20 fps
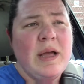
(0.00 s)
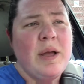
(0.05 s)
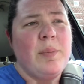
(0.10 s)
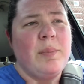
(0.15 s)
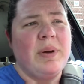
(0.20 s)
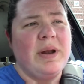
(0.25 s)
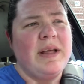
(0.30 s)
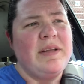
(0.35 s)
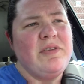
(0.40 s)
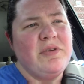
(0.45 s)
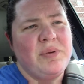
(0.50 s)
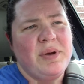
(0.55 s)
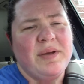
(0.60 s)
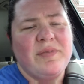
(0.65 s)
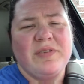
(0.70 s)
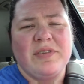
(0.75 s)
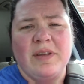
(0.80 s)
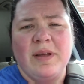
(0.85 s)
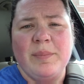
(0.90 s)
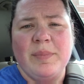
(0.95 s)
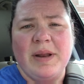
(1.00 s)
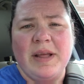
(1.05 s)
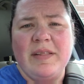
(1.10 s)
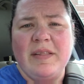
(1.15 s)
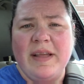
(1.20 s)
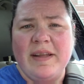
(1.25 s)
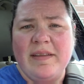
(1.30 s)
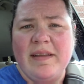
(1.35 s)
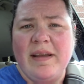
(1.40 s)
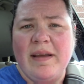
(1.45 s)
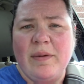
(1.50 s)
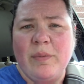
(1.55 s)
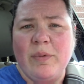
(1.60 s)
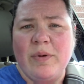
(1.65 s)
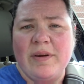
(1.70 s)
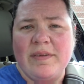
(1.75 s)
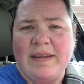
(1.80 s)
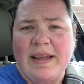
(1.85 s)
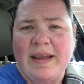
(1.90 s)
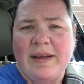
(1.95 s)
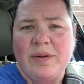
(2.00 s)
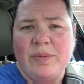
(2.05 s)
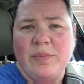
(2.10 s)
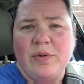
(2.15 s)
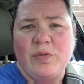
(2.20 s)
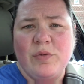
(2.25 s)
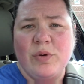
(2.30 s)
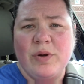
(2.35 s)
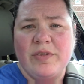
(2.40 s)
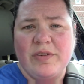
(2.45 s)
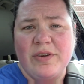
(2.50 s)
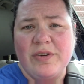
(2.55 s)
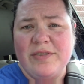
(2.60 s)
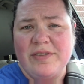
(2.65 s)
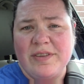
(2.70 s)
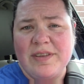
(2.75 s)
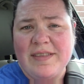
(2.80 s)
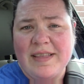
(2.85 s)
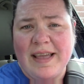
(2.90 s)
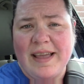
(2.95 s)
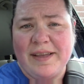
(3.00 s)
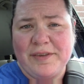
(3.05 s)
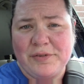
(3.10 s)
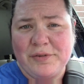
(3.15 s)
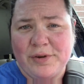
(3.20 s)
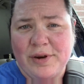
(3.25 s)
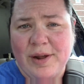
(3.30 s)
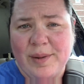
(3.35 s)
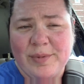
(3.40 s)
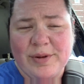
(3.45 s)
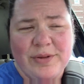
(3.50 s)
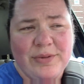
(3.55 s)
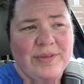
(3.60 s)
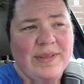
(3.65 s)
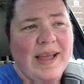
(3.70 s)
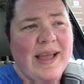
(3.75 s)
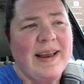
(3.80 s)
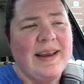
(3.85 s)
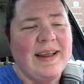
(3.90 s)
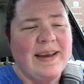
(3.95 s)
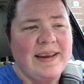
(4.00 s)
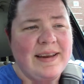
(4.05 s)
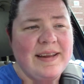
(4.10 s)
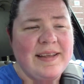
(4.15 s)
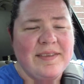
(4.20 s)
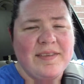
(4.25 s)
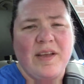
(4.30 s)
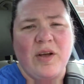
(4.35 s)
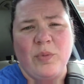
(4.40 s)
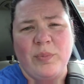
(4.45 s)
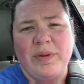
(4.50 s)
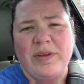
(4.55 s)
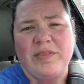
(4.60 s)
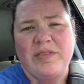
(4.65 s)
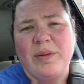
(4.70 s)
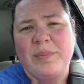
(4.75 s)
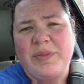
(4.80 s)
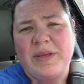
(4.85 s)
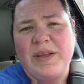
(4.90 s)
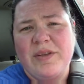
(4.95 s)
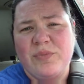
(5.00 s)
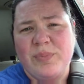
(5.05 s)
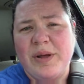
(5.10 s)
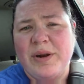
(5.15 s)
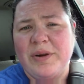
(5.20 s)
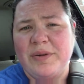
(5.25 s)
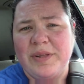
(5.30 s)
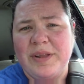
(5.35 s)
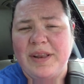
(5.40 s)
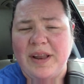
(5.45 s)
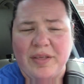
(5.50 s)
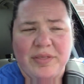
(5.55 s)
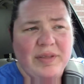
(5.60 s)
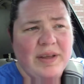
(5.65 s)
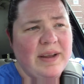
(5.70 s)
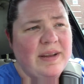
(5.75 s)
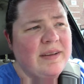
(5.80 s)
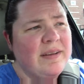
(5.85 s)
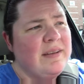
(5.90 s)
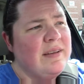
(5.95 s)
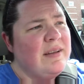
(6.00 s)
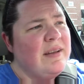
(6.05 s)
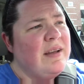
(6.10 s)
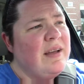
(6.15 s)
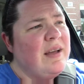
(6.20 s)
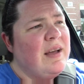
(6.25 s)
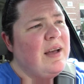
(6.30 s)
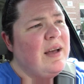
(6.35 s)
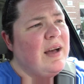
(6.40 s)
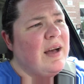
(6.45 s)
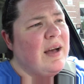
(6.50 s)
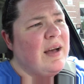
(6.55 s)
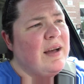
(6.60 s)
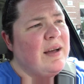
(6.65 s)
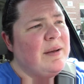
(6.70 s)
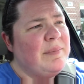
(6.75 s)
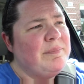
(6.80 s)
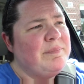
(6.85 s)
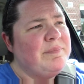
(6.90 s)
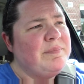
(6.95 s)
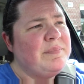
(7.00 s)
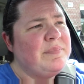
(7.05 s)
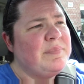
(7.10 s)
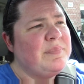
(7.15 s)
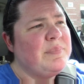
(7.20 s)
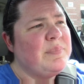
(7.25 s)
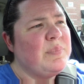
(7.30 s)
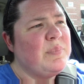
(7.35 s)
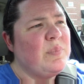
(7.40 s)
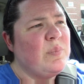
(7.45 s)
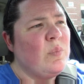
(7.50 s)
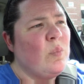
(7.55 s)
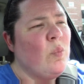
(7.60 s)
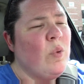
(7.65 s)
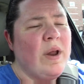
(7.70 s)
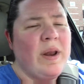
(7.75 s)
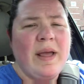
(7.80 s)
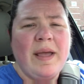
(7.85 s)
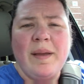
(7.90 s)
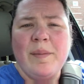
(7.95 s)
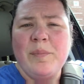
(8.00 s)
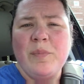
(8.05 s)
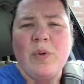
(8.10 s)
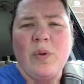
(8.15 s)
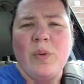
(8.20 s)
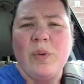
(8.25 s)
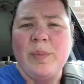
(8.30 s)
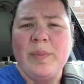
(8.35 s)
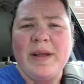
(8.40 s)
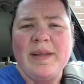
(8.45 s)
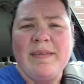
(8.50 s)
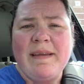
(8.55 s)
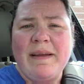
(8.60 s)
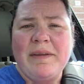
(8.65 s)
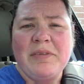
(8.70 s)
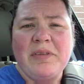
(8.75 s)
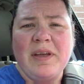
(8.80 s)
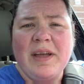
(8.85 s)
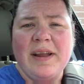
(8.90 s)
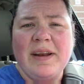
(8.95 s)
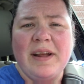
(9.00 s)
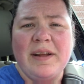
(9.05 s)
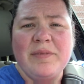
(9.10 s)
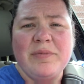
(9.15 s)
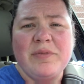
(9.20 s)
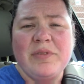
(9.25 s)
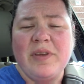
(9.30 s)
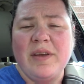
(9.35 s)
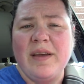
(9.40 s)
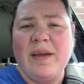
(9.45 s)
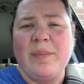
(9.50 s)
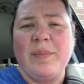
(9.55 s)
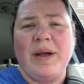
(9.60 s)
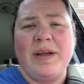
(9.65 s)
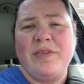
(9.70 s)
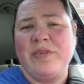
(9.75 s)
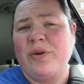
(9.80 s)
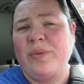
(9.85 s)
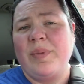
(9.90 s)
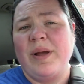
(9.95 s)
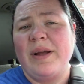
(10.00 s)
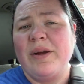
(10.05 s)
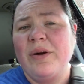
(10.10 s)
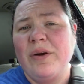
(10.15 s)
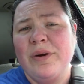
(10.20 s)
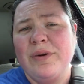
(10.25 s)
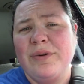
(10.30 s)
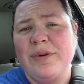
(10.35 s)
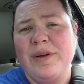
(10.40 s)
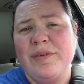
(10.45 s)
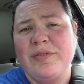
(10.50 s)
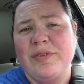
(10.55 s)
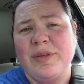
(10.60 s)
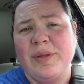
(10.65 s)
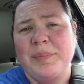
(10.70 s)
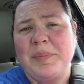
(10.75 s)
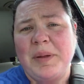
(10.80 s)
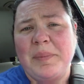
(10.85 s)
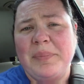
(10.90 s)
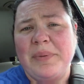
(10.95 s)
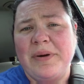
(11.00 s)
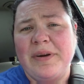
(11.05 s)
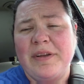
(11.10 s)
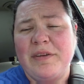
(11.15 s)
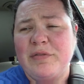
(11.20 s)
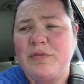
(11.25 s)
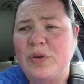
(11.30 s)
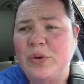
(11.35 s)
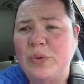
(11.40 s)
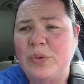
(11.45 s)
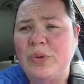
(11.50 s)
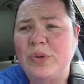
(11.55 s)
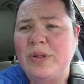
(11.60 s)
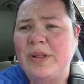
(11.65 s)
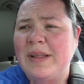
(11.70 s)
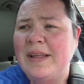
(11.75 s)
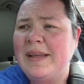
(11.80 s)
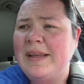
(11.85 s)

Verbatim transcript: but I do have some, and I'd like to get it worked down before it turns into astronomical debt, and it is helping. Something is better than nothing. Um, when I am on my downtime, I time I turn my car off so I'm not burning fuel